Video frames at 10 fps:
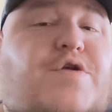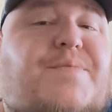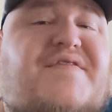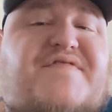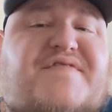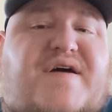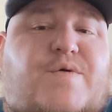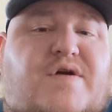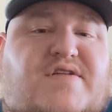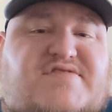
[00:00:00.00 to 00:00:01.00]
little bit of
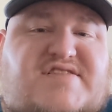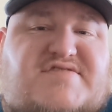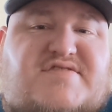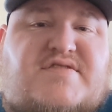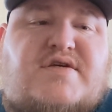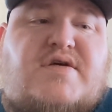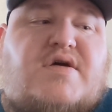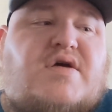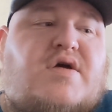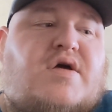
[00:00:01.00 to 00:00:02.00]
event organization.
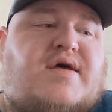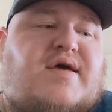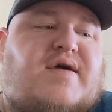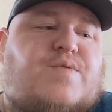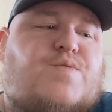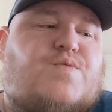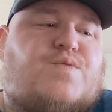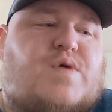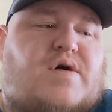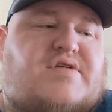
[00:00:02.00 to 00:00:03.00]
It
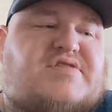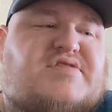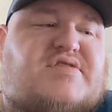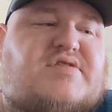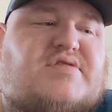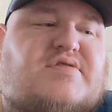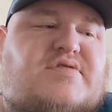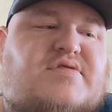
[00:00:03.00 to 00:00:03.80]
was